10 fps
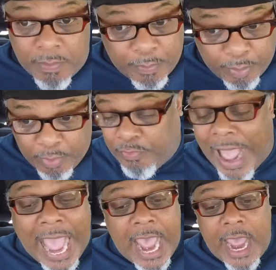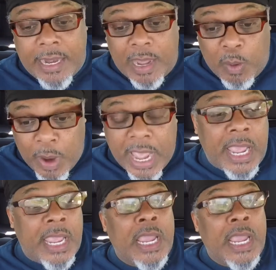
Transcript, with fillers: provide a way